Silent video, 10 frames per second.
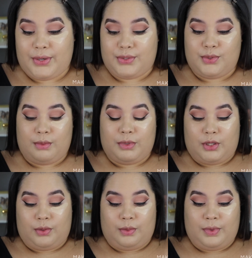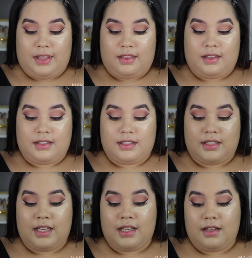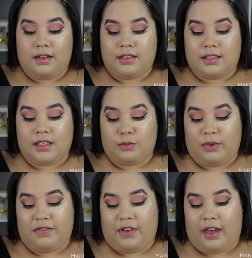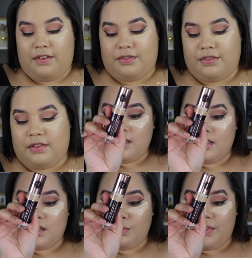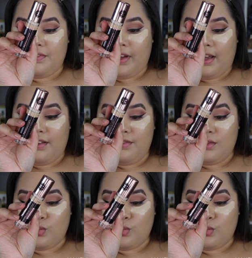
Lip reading: So I'm gonna go in with C6.5. C6.5.